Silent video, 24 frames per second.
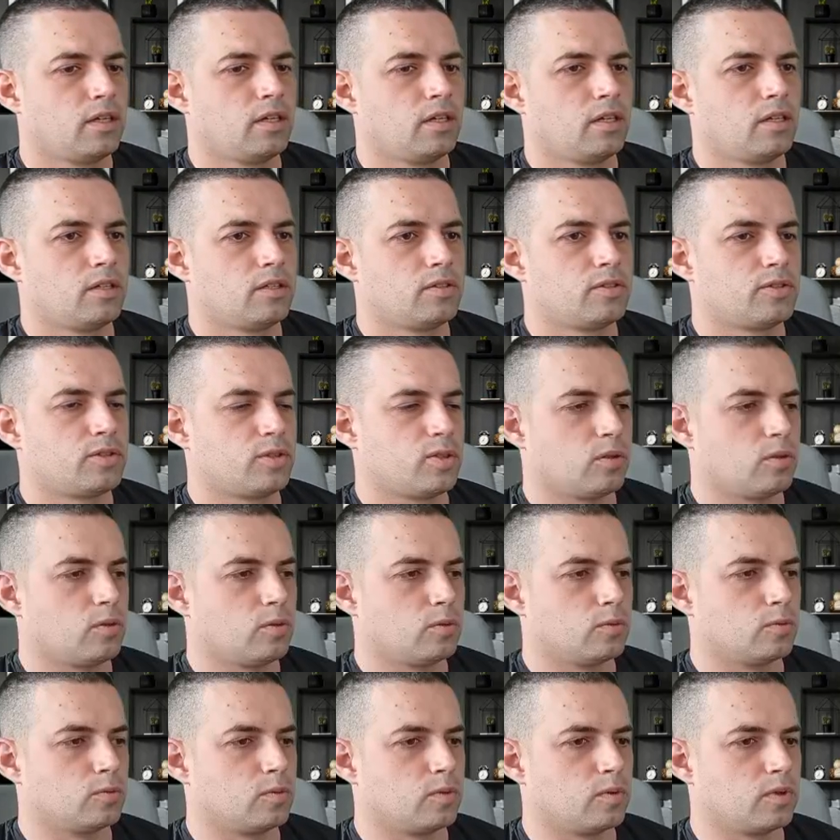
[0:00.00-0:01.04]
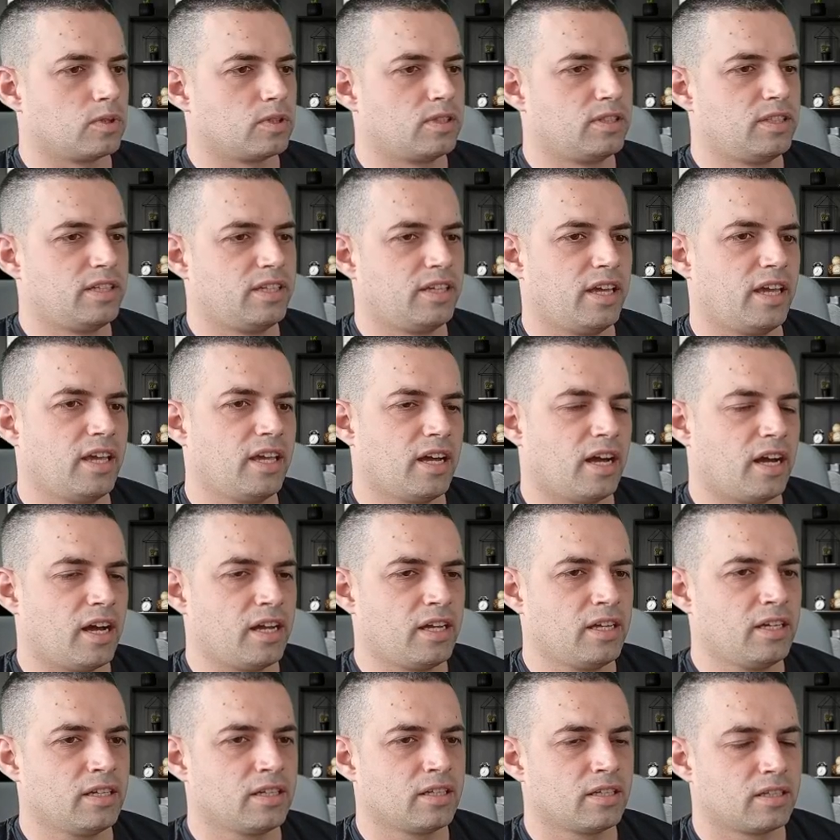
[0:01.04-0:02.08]
So the
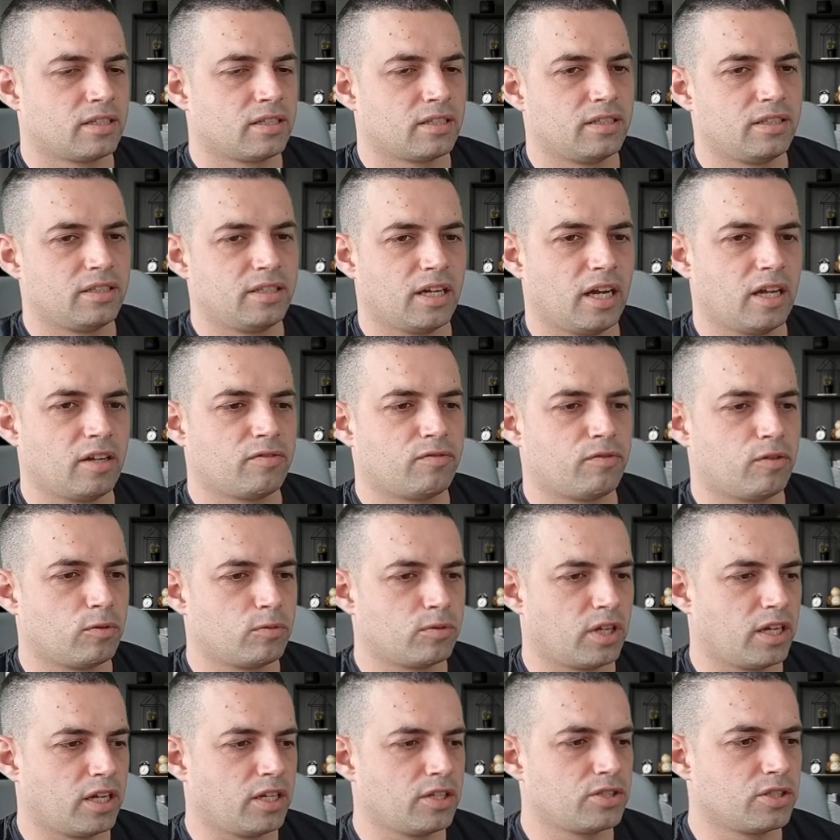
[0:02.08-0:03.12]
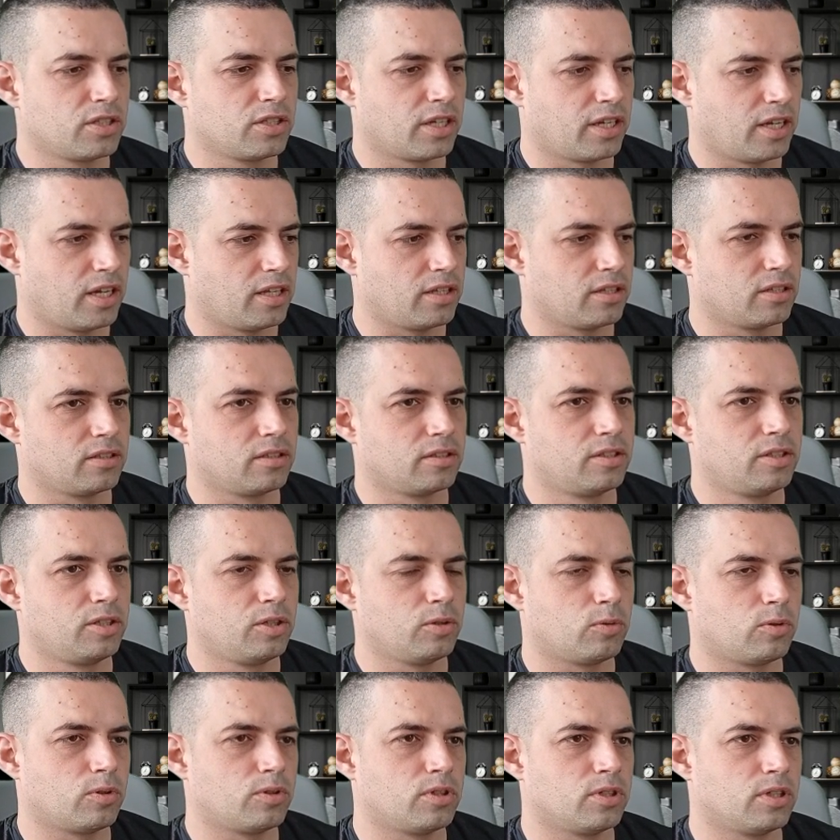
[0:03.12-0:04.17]
AI, the iPhone agent handled the
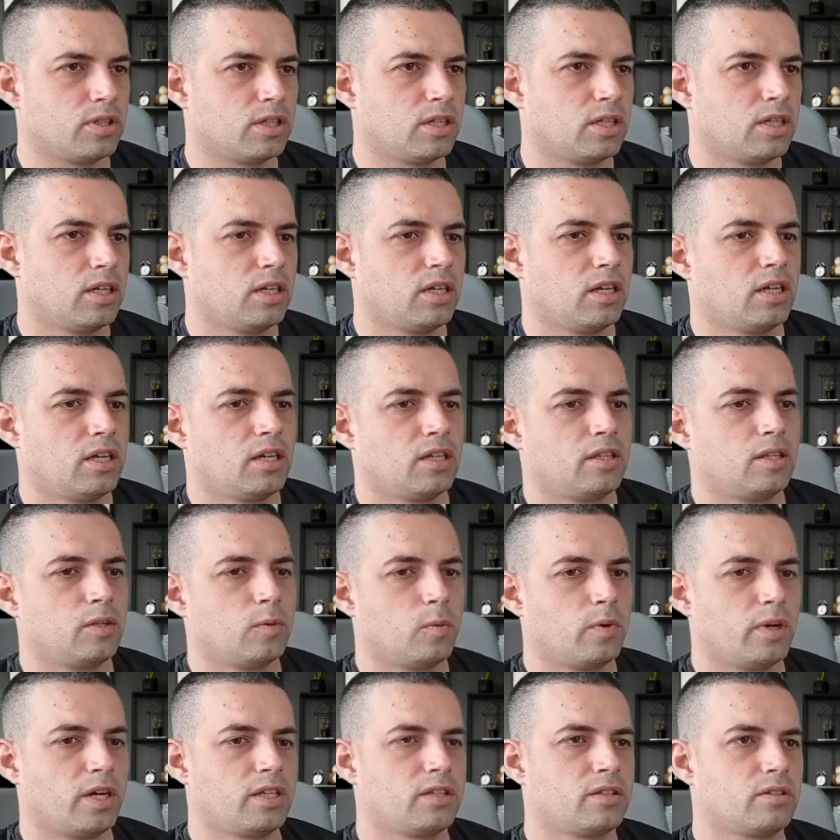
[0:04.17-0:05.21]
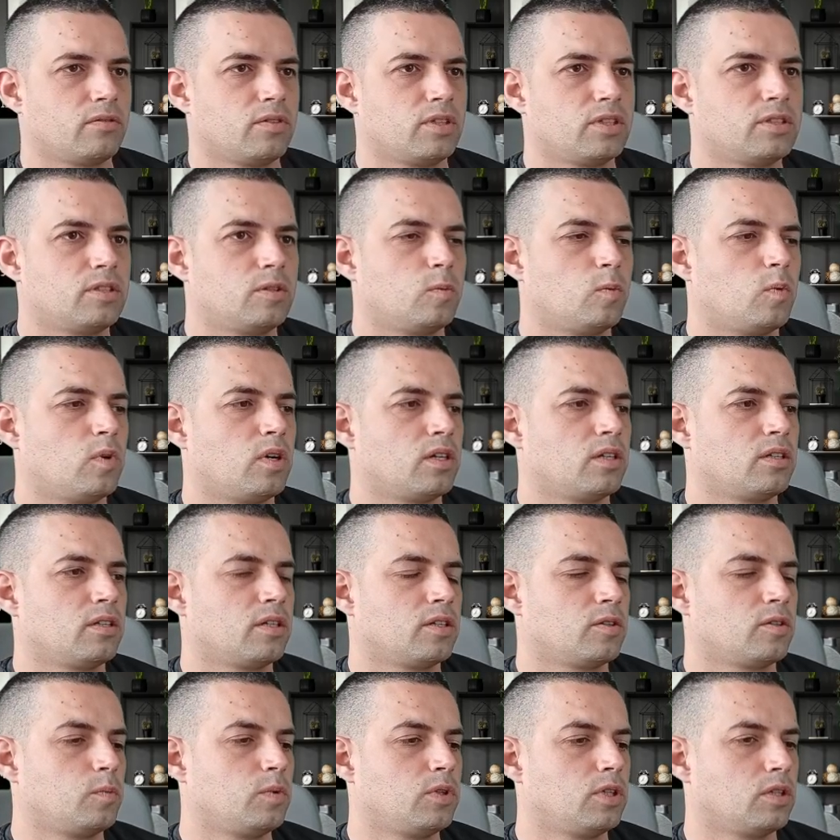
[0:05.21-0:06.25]
order. The waiter is the one
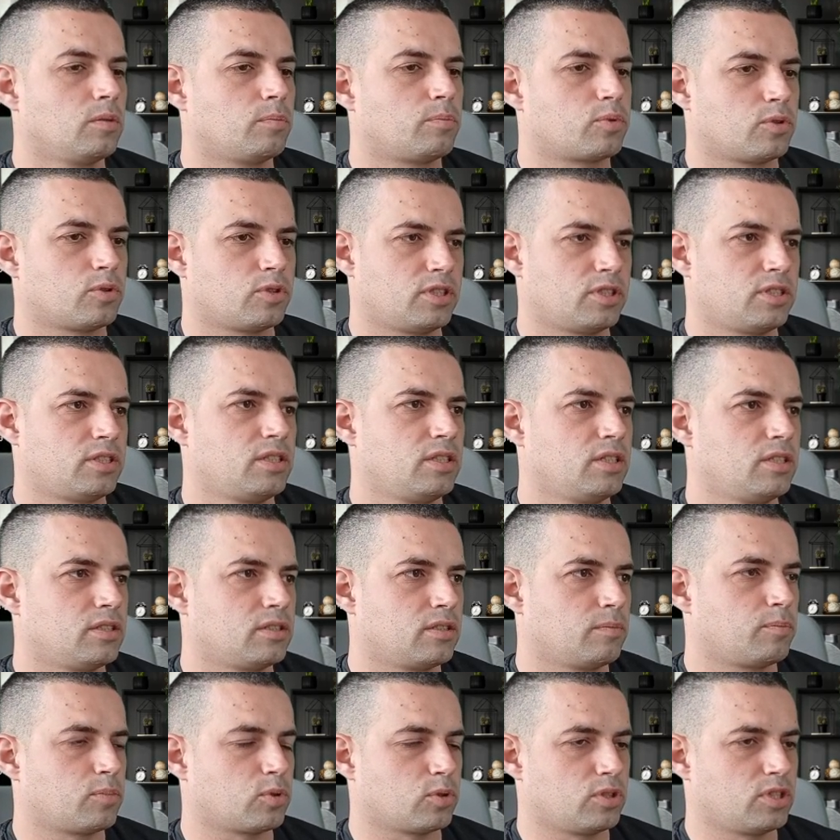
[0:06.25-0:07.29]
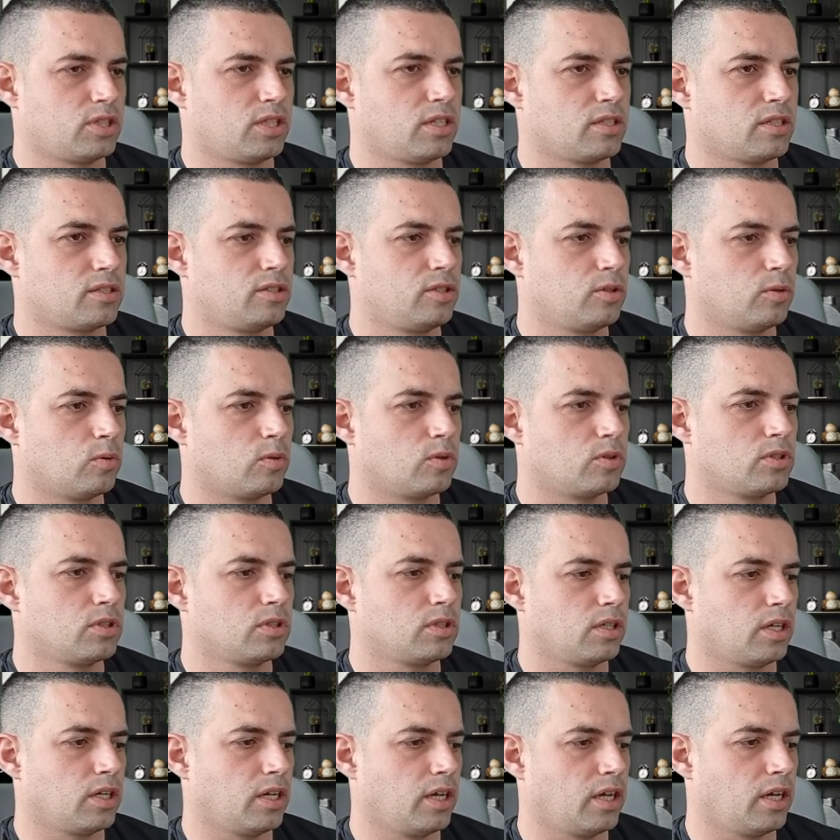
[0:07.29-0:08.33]
that will process the
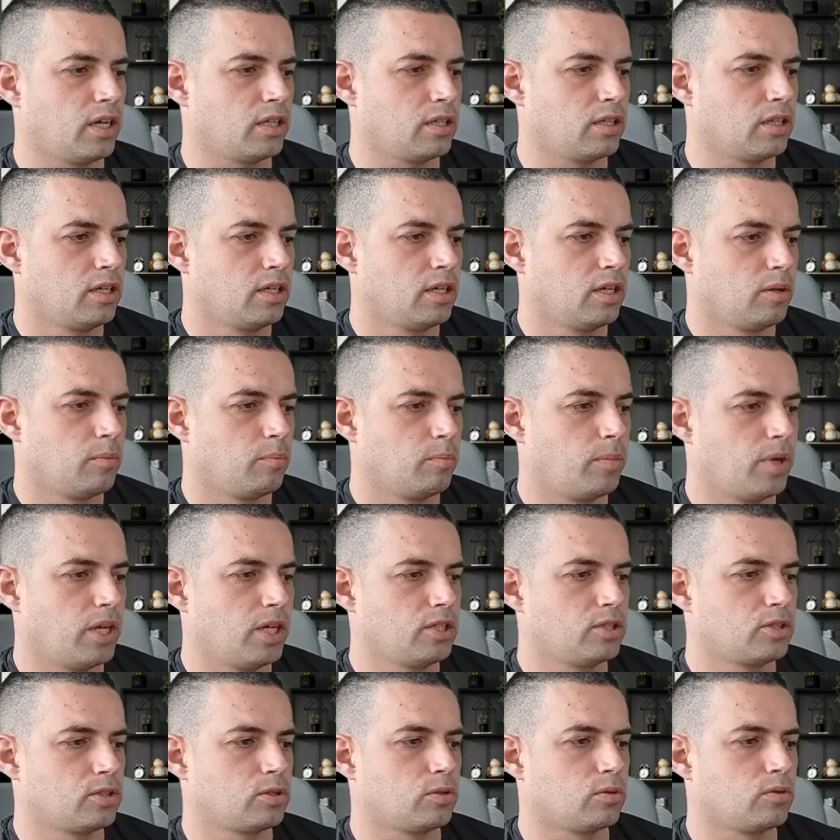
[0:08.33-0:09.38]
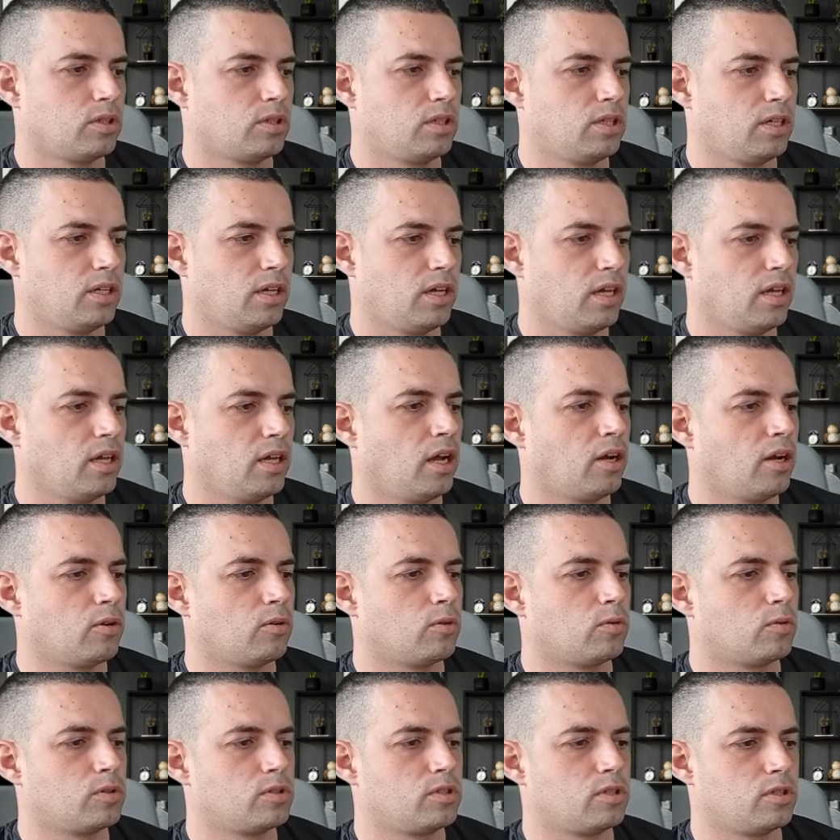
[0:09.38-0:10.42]
order, and based on the AI
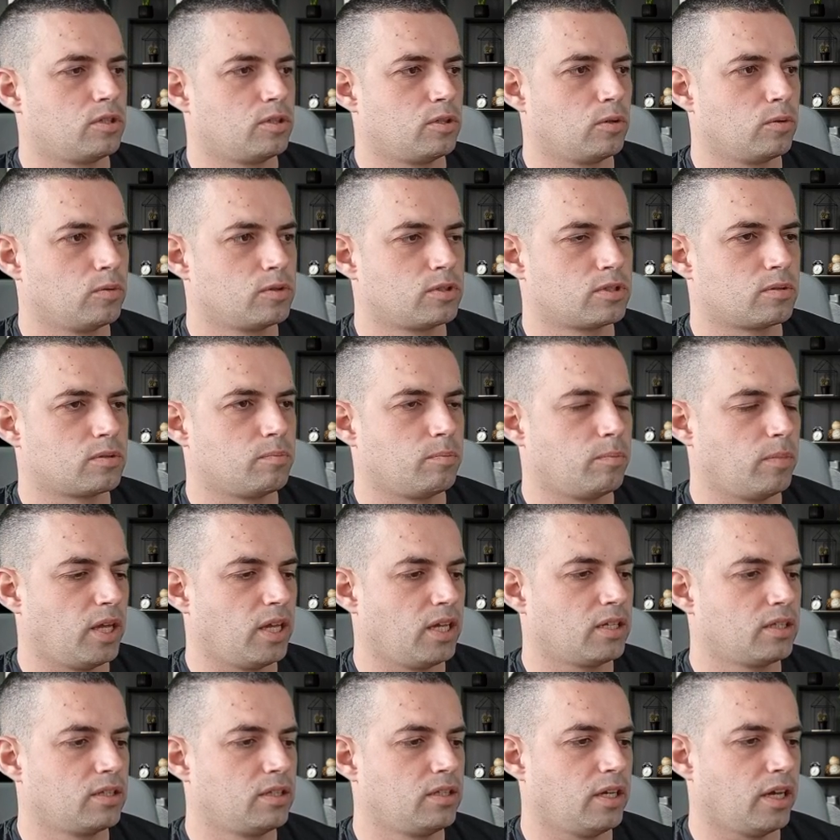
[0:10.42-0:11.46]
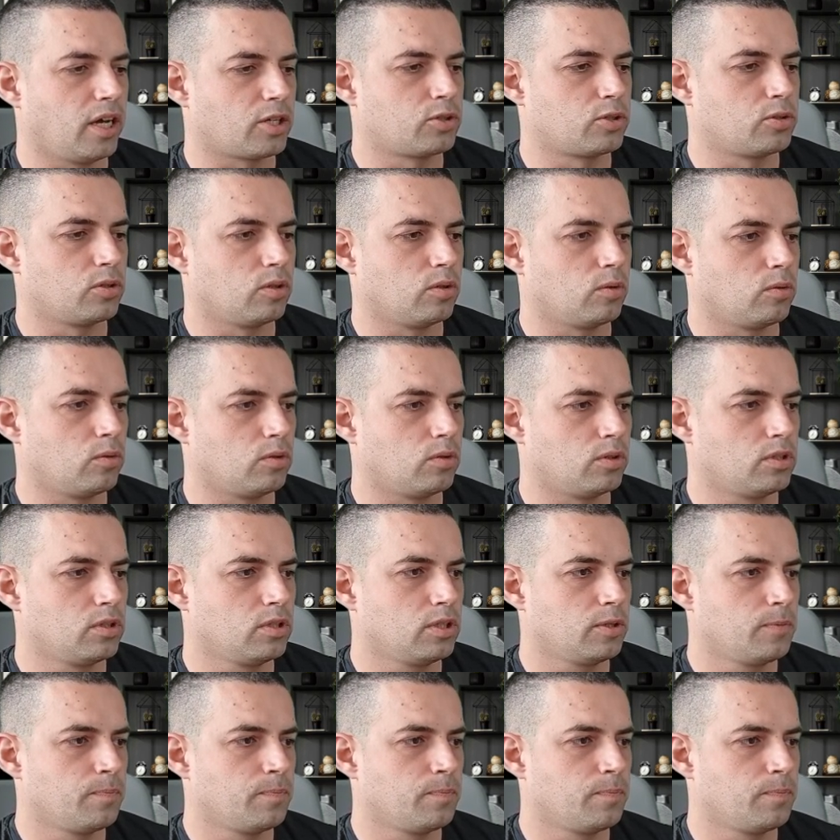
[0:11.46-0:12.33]
order notes, make the actual order.